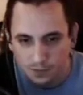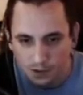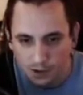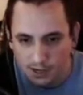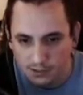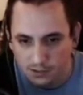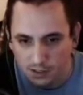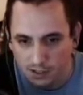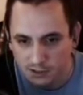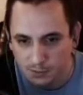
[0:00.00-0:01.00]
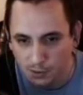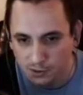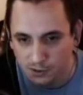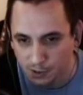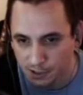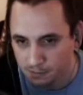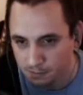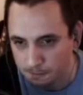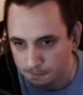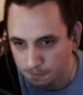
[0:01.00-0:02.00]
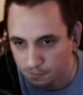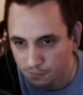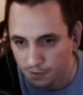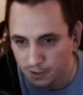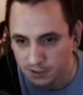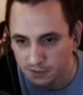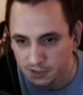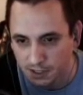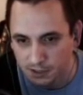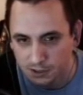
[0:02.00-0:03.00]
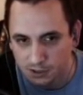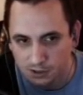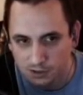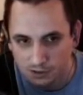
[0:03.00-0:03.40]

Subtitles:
Alright, Exploitatorium, very tough stage.